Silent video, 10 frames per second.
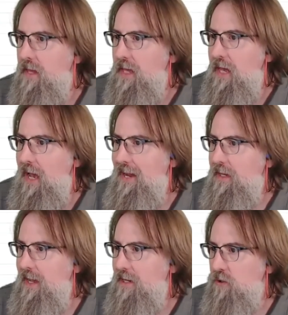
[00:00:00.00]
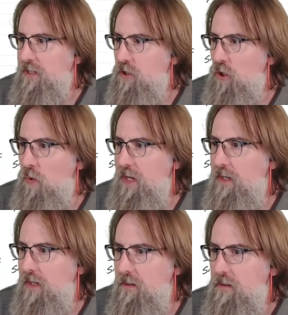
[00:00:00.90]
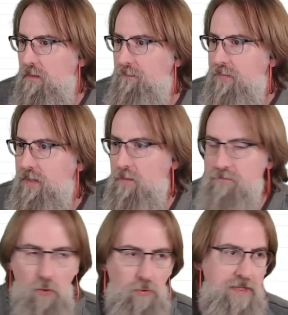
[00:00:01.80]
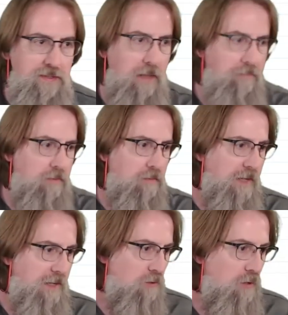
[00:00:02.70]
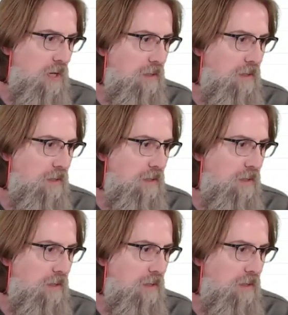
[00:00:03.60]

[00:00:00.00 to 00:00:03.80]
I can actually go in and pull these up later on.